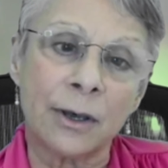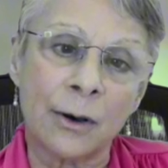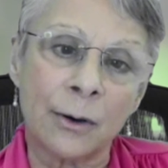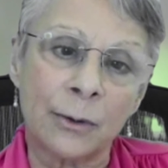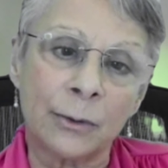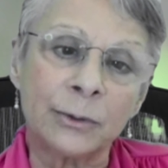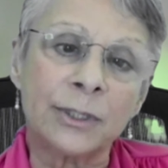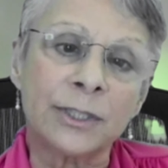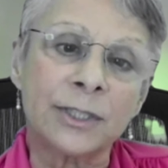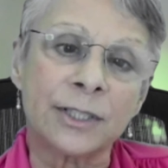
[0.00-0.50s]

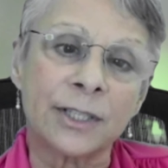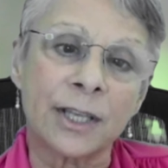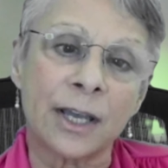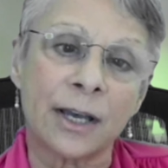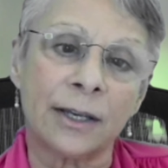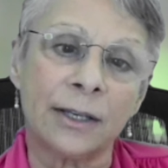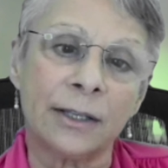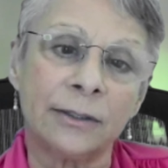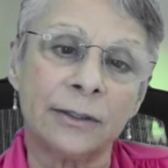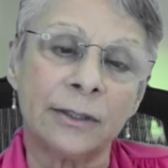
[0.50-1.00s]
old
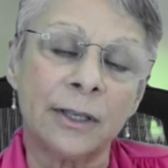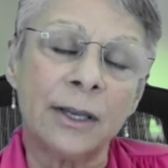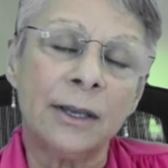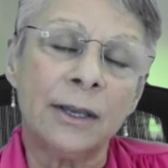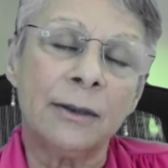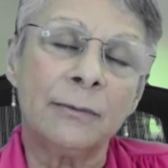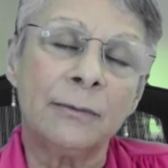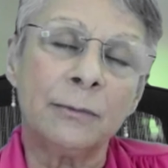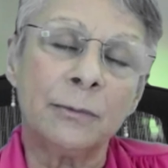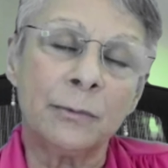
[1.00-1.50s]
style,
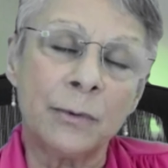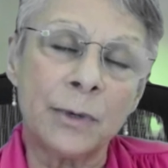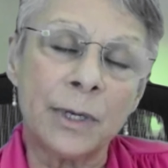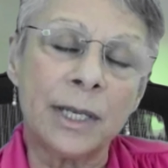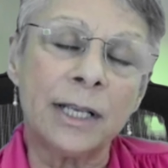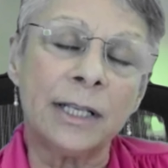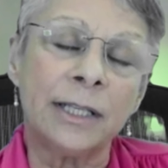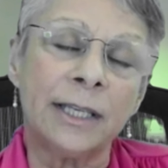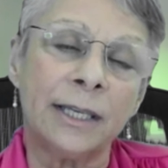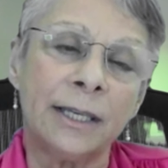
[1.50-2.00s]

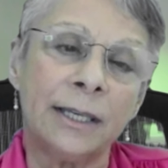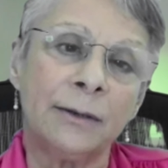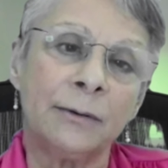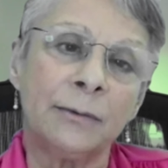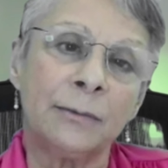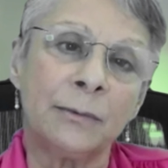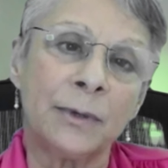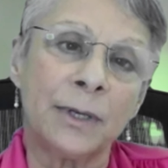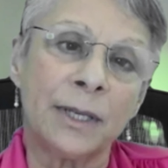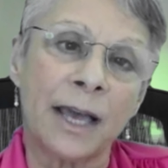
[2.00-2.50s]
really
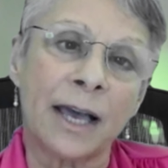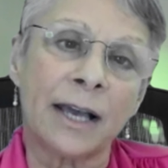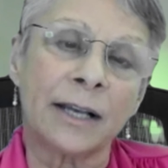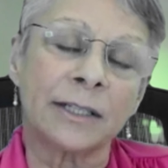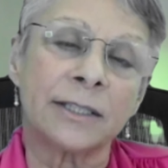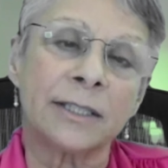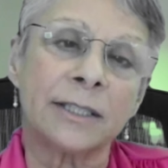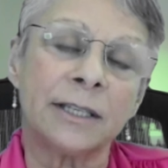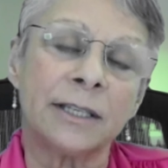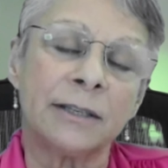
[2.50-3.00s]

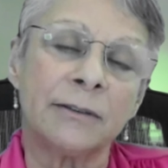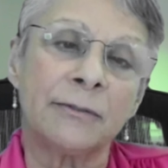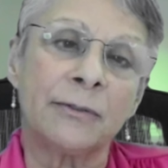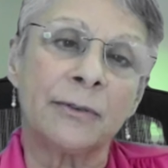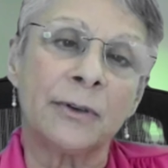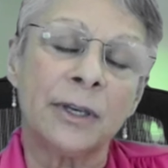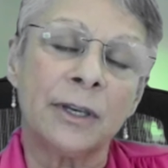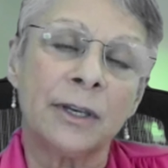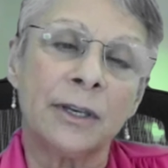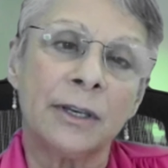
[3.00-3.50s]

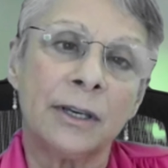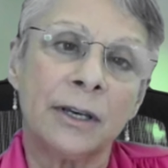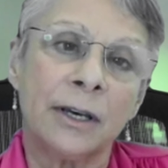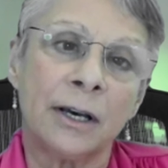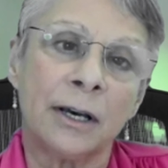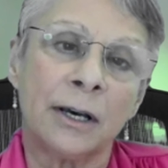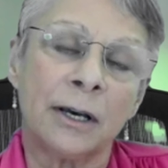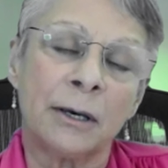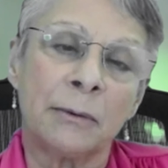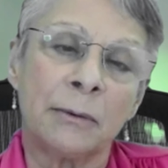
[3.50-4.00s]
reactive
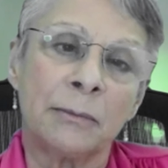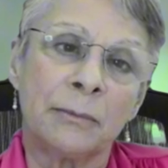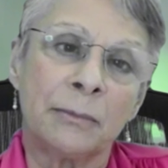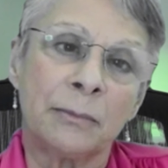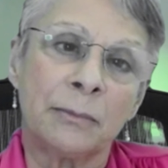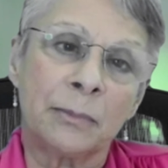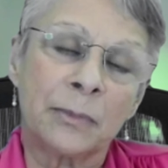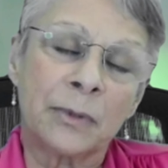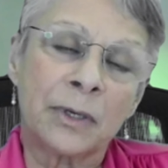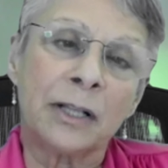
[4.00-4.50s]

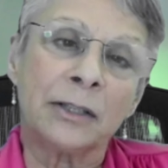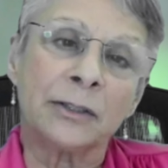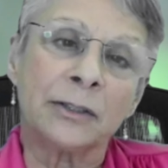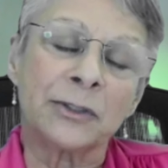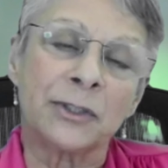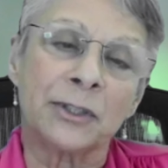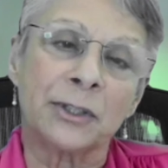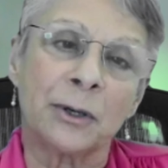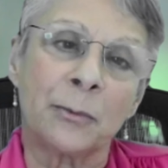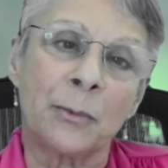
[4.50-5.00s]

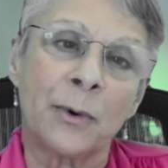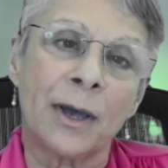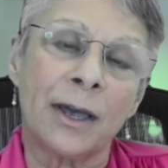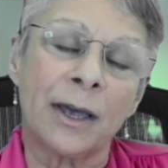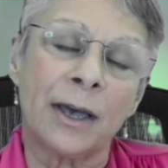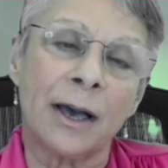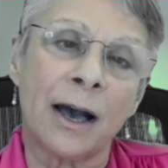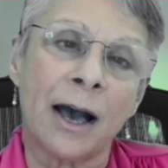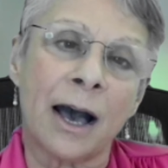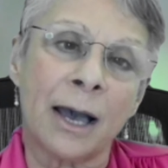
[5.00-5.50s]
culture
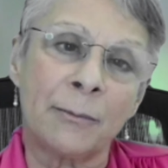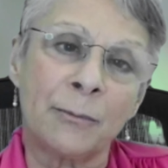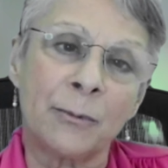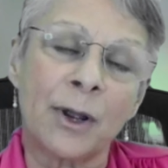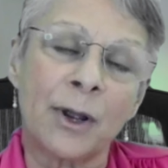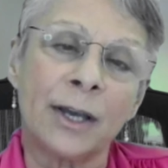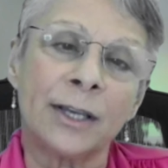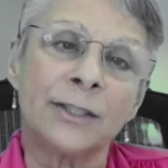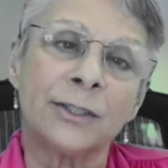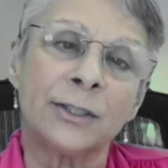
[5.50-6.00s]
where I'm
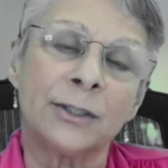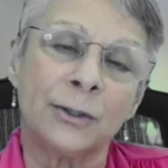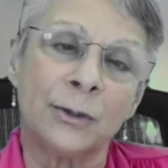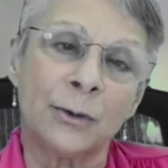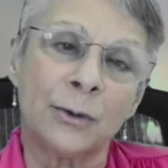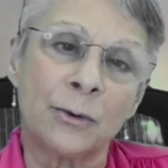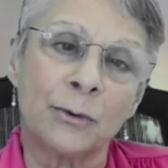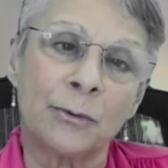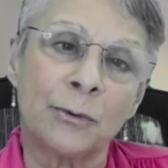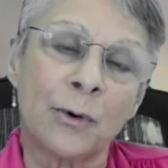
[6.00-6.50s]
right,
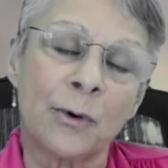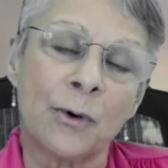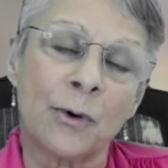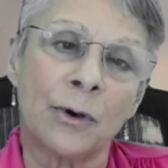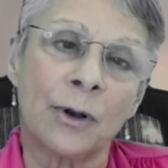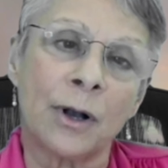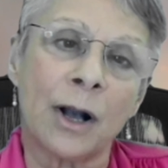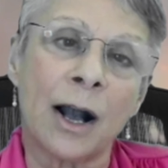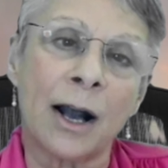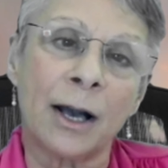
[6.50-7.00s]
you're
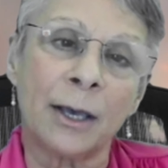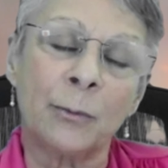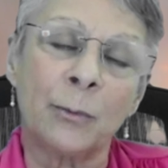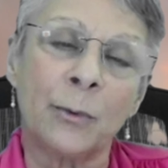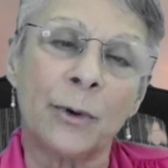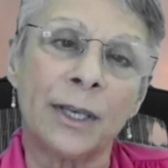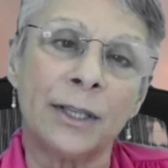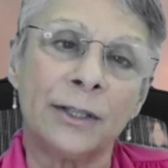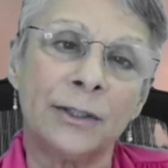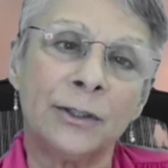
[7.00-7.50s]
wrong, I
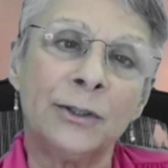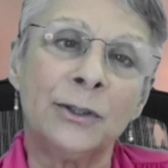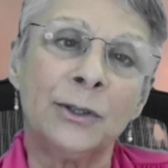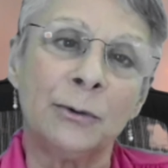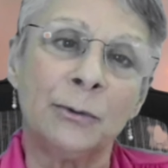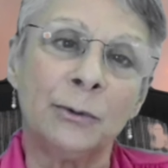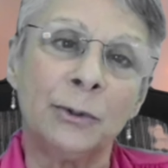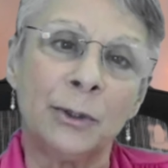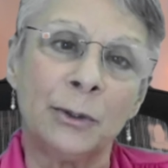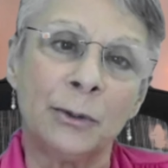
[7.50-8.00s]
win,
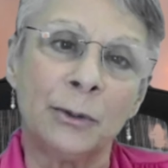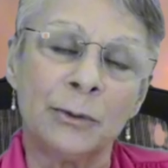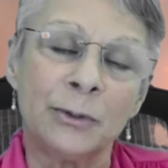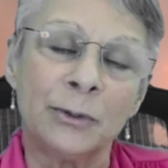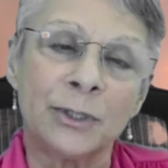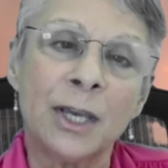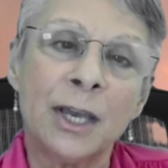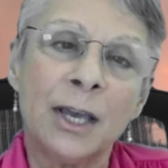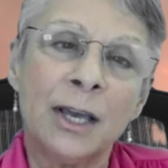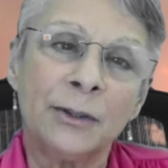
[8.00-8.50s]
you
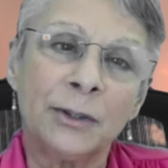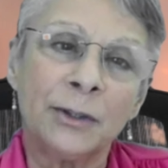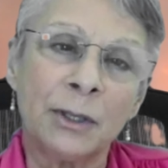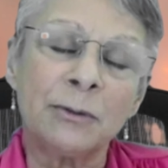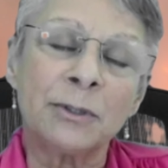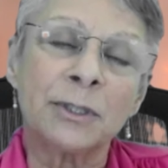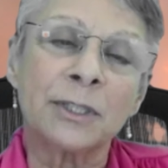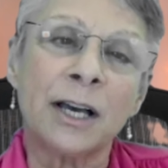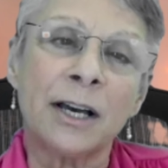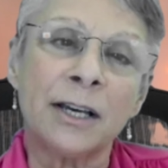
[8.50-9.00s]
lose.
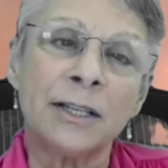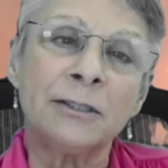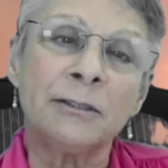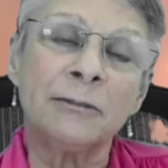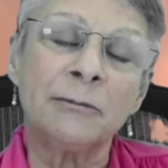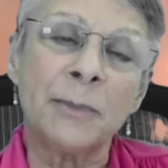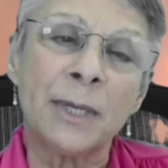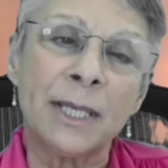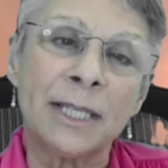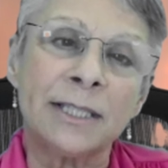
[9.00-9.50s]
Those kinds
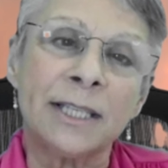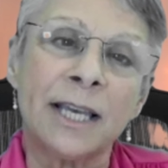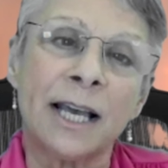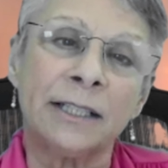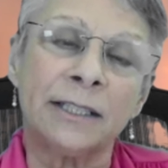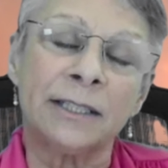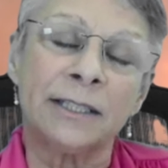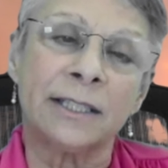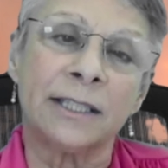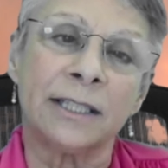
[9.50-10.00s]
of
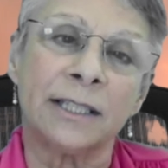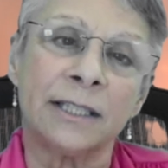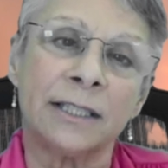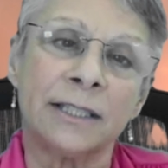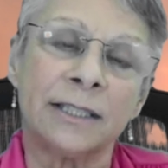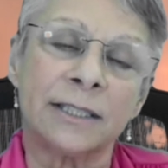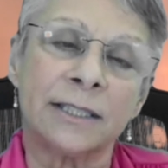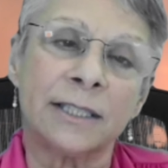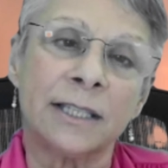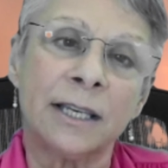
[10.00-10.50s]

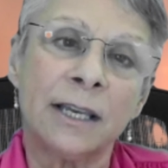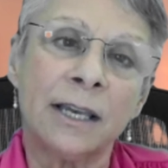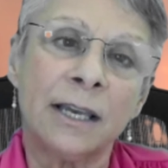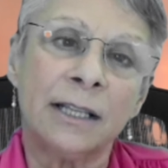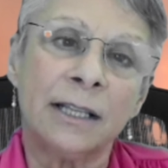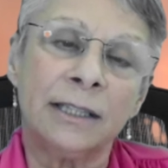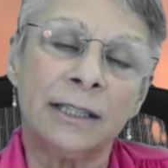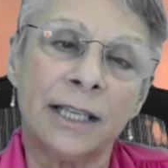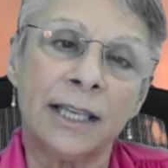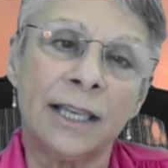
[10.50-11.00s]
mentalities
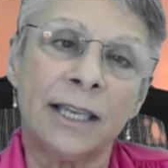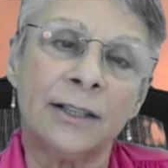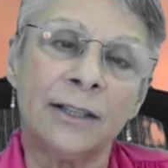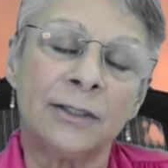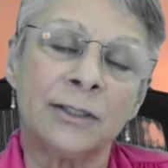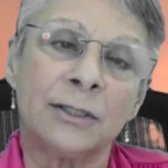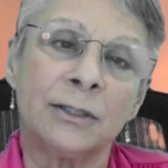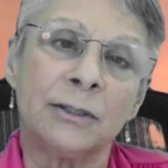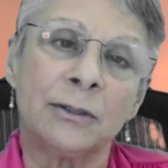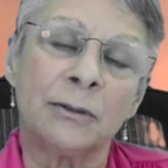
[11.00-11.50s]

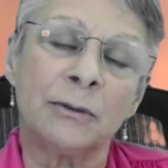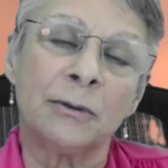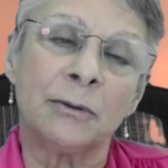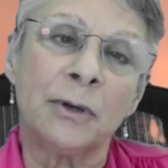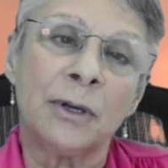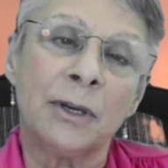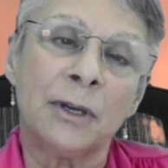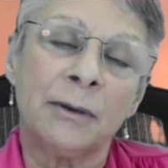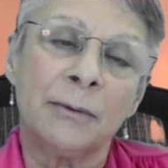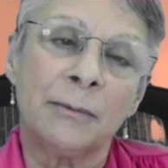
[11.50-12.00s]
lead
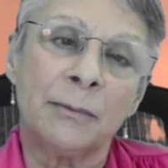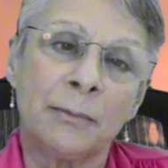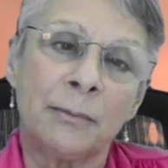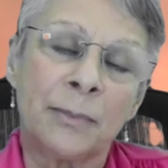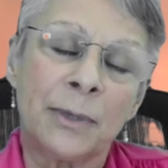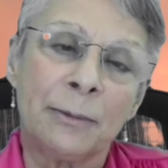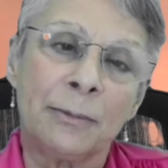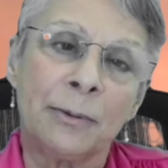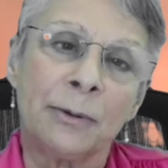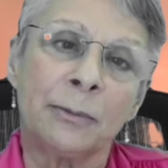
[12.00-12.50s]
to
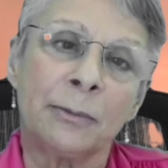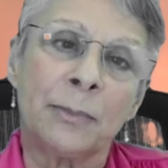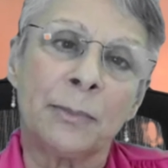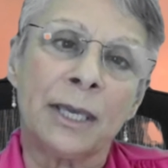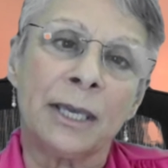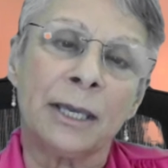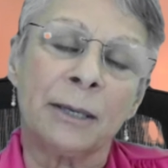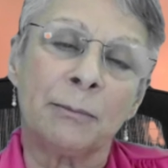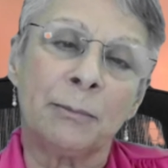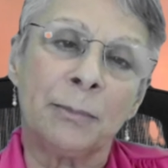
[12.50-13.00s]
people
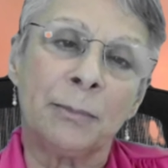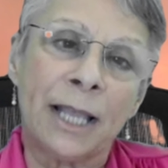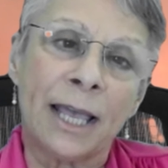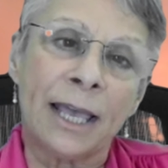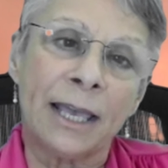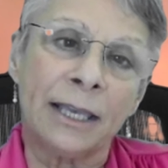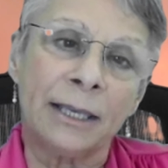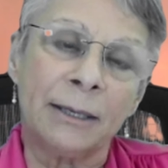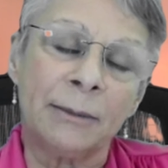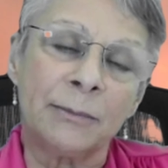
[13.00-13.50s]
being
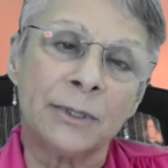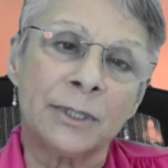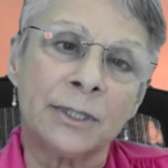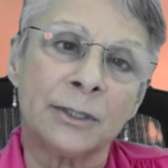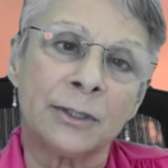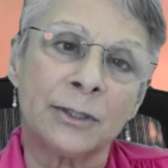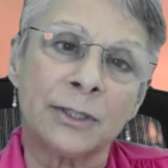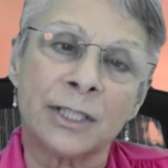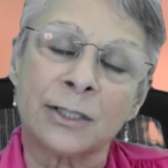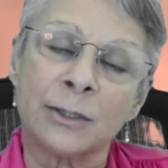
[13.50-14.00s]
blamed
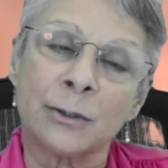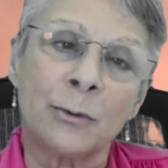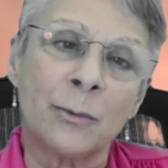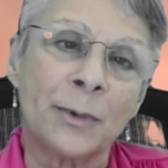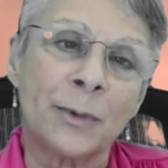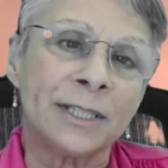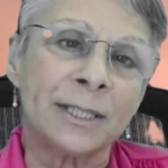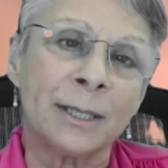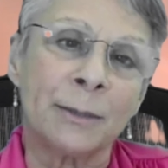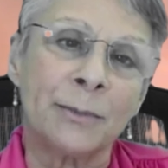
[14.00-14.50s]
because there's
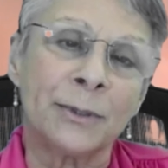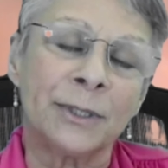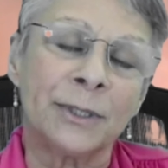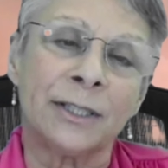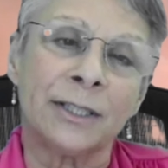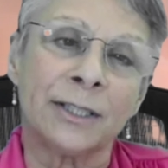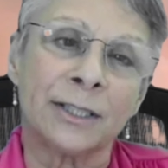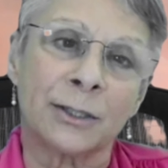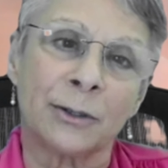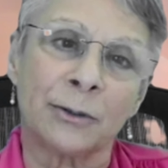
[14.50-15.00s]
always
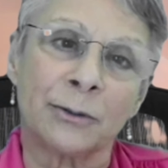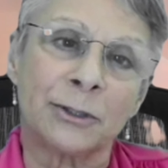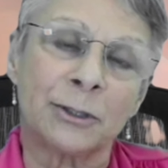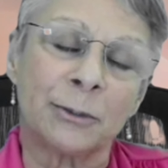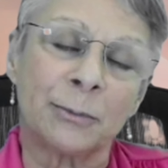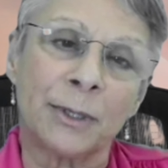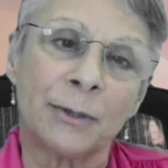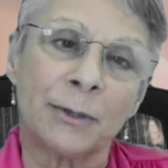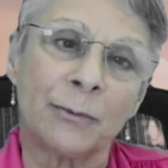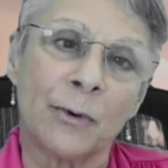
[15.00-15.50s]
somebody that's got
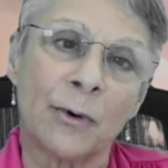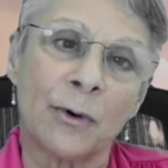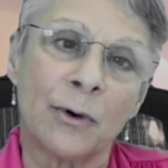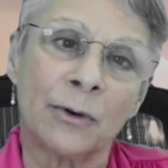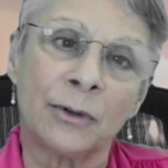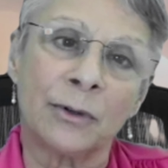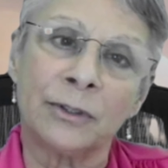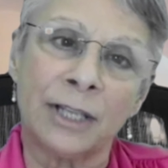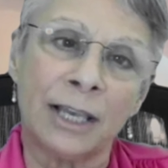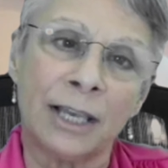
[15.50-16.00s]
to be
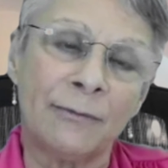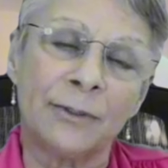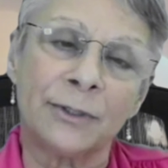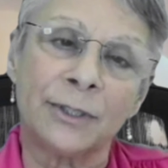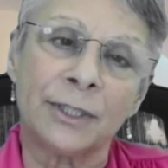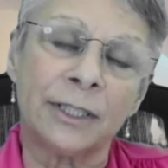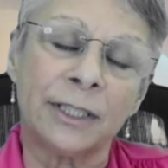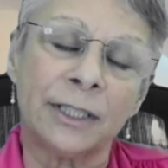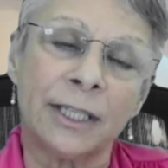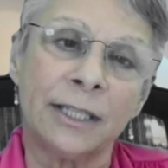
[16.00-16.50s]
wrong, never
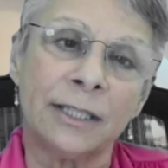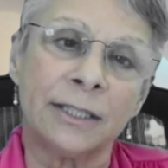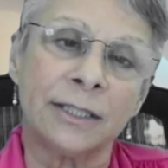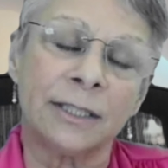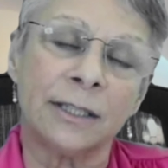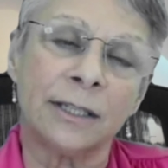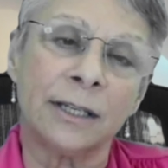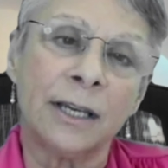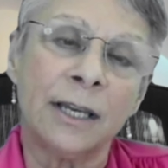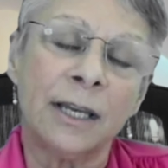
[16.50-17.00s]
the
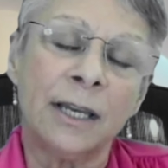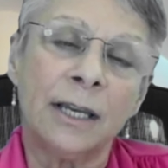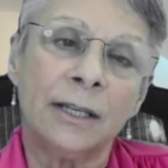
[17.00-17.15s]
leader.